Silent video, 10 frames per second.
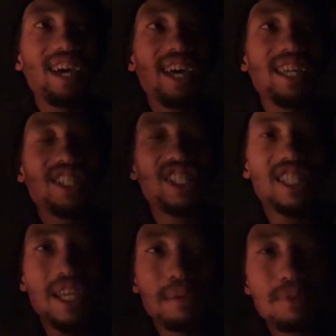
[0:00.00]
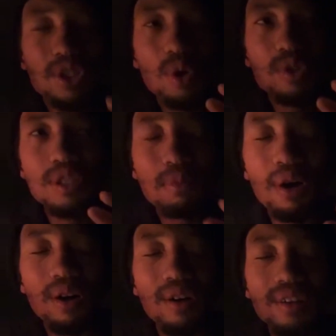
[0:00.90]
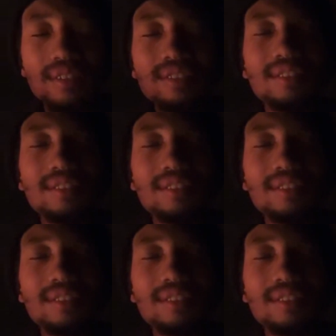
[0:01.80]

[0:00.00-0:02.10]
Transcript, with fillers: And it seems so small,